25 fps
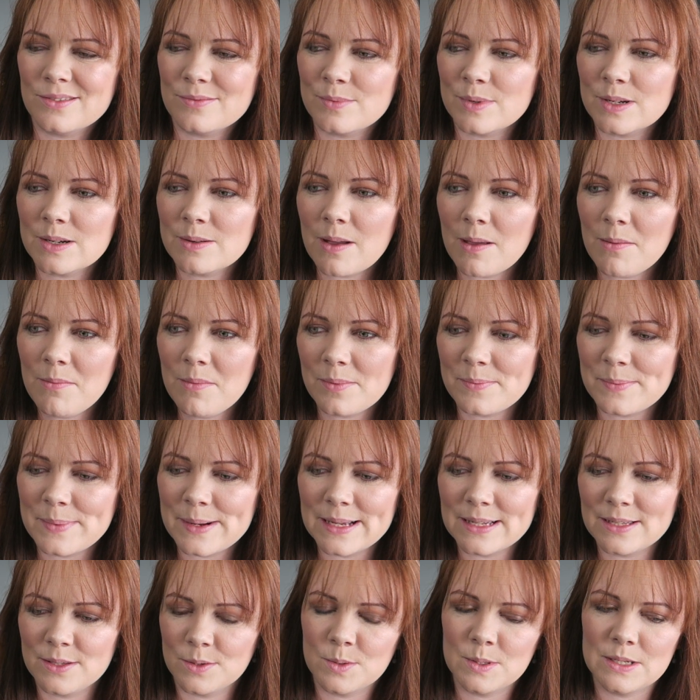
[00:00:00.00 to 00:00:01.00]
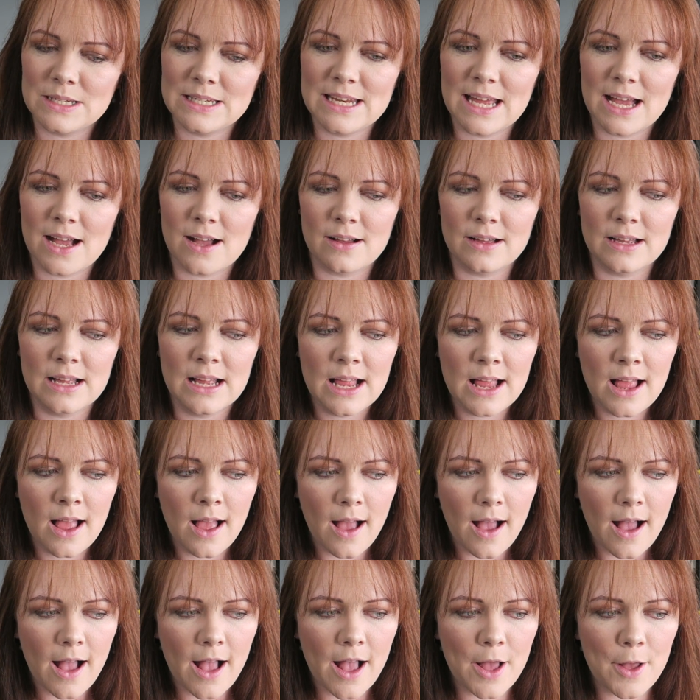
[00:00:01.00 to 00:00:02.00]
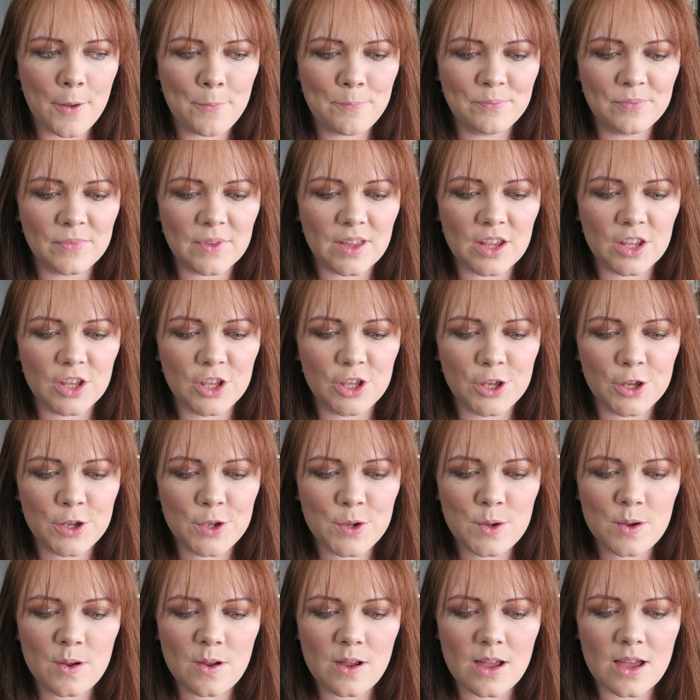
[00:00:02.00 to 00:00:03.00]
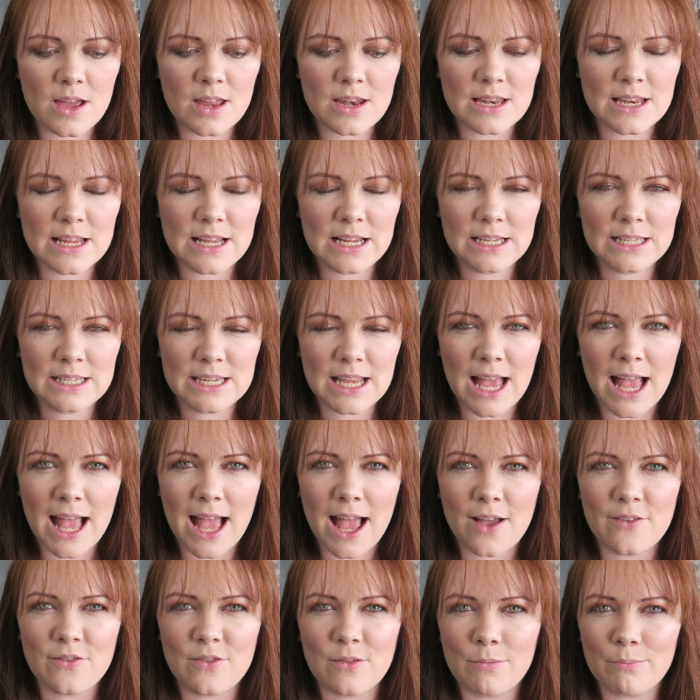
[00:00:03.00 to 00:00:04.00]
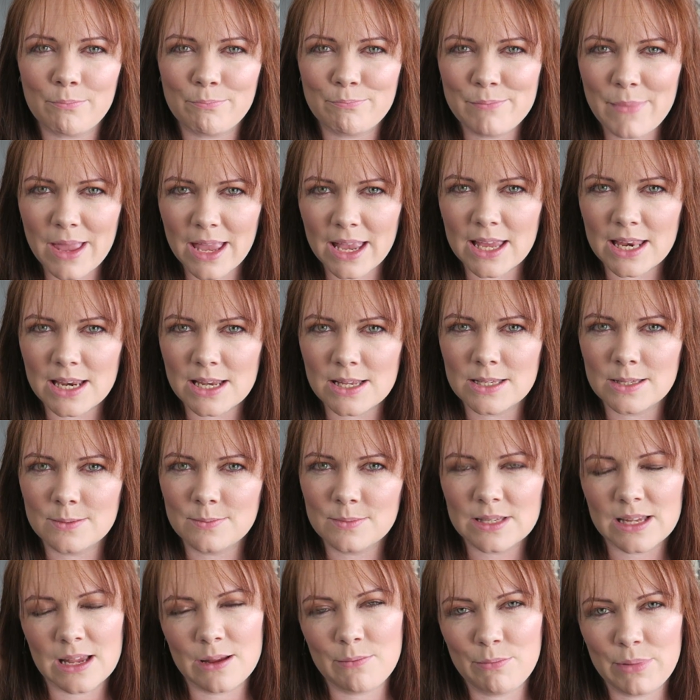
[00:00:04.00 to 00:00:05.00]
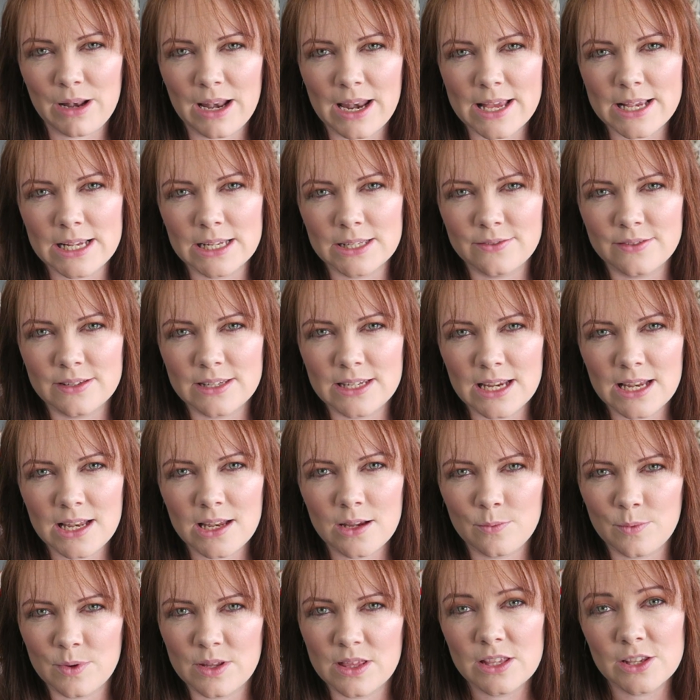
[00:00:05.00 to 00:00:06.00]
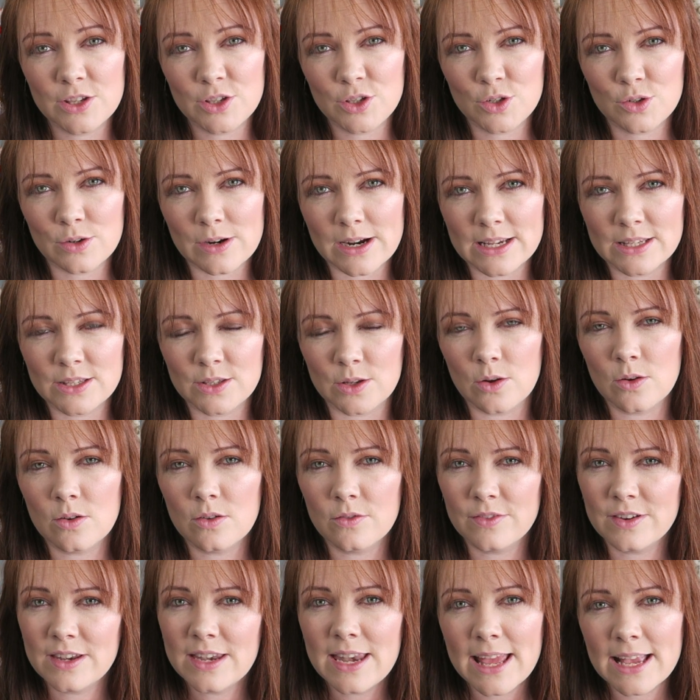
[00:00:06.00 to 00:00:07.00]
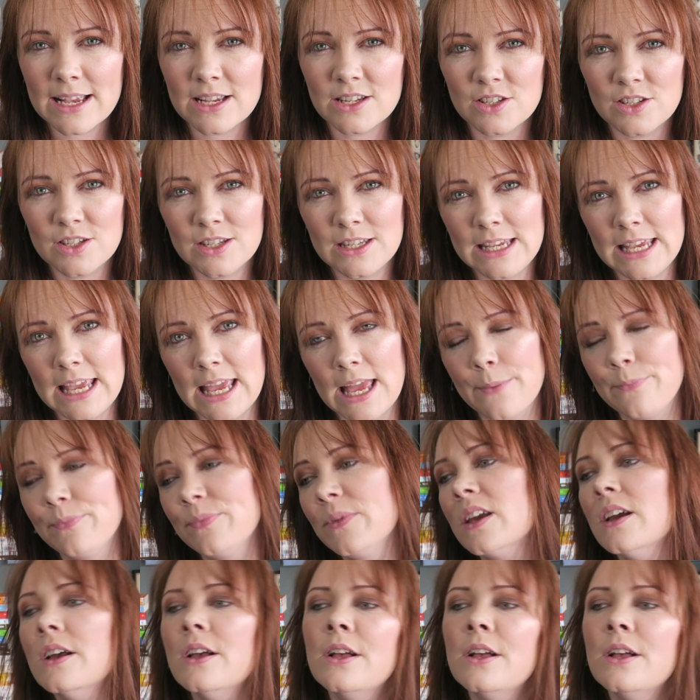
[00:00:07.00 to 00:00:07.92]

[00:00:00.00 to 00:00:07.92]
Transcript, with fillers: What do I mean by sorted out? You need to have mechanisms in place for dealing with the stress of next year.